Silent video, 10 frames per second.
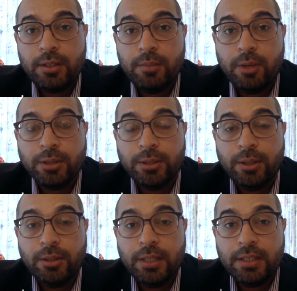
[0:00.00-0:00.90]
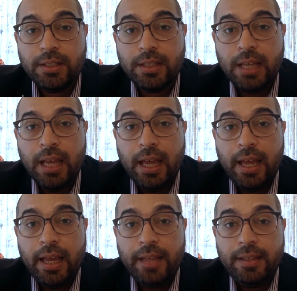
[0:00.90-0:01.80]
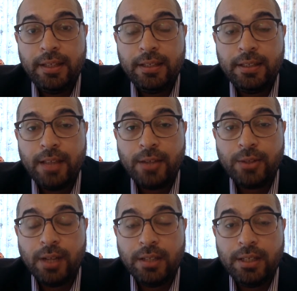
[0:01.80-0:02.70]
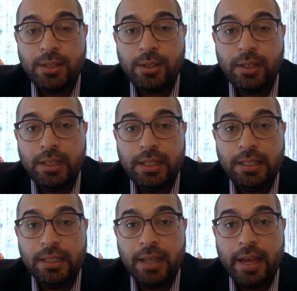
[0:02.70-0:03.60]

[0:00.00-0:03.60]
in prosthodontics and the internationalization lead